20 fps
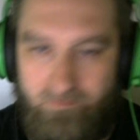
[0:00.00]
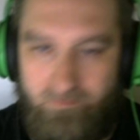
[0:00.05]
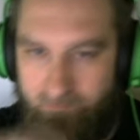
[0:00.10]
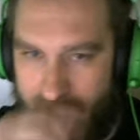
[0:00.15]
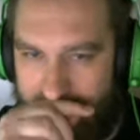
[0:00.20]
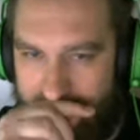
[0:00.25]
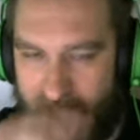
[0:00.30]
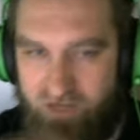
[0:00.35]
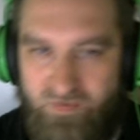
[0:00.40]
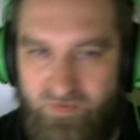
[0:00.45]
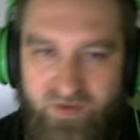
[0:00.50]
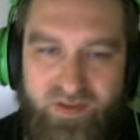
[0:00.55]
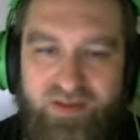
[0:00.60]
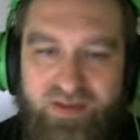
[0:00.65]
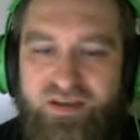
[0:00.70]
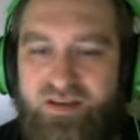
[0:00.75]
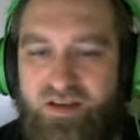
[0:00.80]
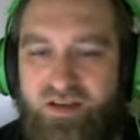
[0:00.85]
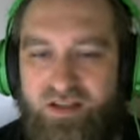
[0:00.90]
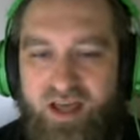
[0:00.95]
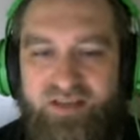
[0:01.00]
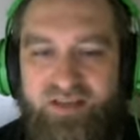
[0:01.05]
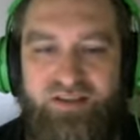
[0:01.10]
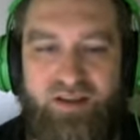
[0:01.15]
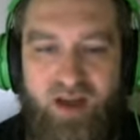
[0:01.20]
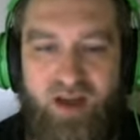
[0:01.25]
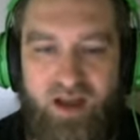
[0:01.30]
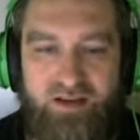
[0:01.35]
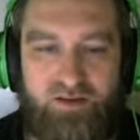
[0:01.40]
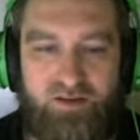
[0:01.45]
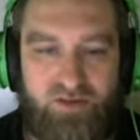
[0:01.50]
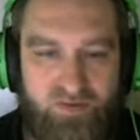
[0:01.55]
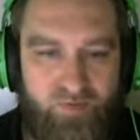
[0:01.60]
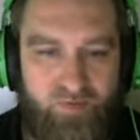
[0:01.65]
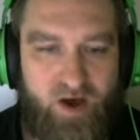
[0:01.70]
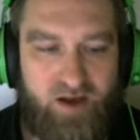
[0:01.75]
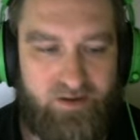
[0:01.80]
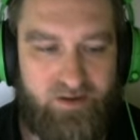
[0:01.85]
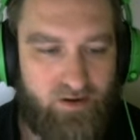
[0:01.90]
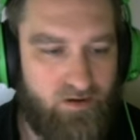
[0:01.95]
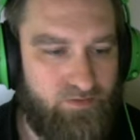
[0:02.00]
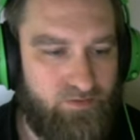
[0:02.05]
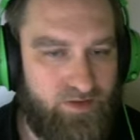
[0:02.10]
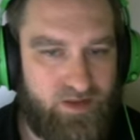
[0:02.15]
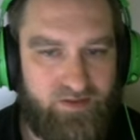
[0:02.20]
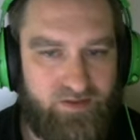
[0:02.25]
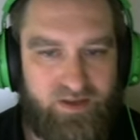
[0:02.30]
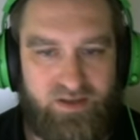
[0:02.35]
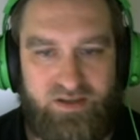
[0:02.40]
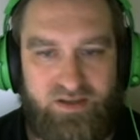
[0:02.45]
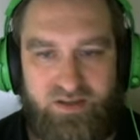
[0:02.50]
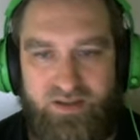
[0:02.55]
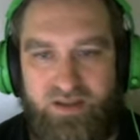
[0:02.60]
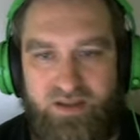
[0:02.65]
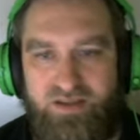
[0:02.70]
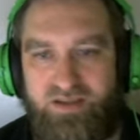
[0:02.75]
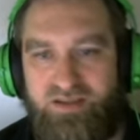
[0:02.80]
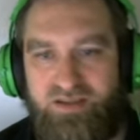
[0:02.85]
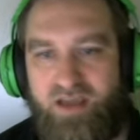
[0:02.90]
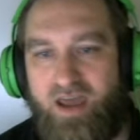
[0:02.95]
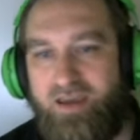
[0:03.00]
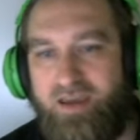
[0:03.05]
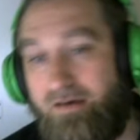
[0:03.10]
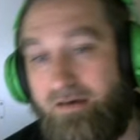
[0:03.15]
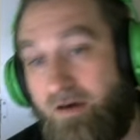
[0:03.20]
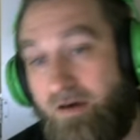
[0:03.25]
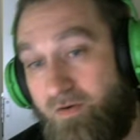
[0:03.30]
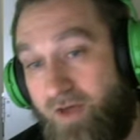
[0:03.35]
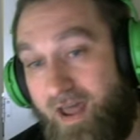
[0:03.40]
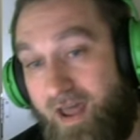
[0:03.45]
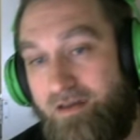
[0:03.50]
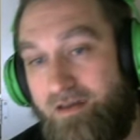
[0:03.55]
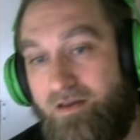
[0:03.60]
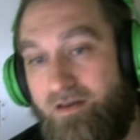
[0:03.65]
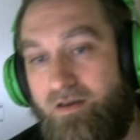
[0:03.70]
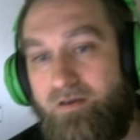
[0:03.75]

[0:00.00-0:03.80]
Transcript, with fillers: excuse me. This is a less than ideal spot here. Th this, this is like, okay,